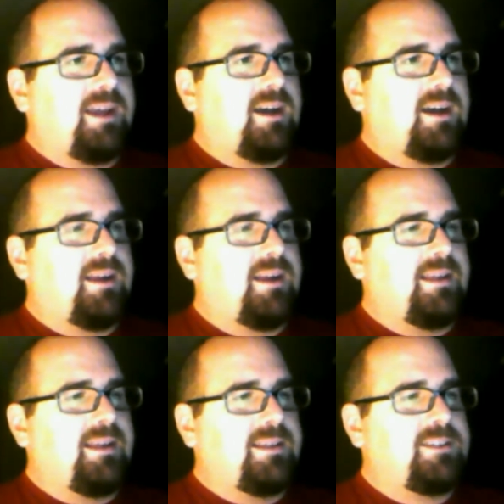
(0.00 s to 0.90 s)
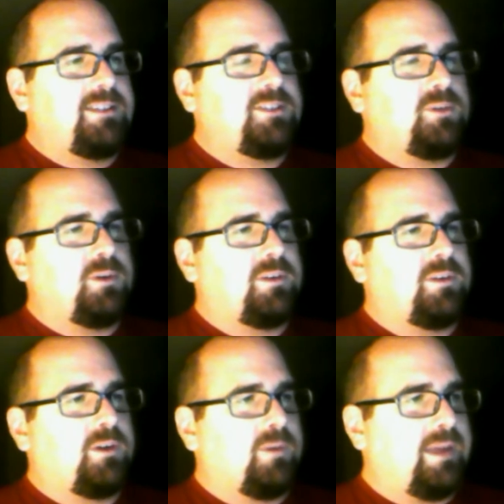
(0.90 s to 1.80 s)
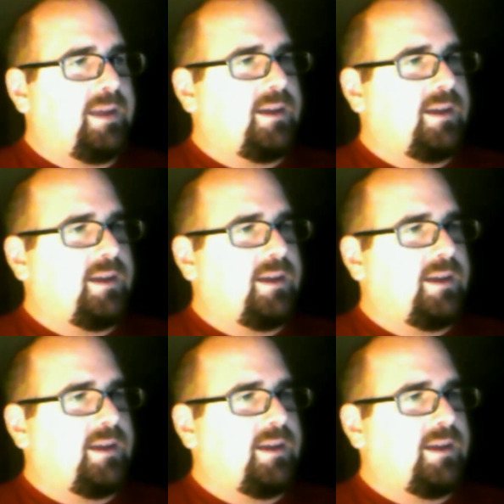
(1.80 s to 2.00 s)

cut English or Tourek?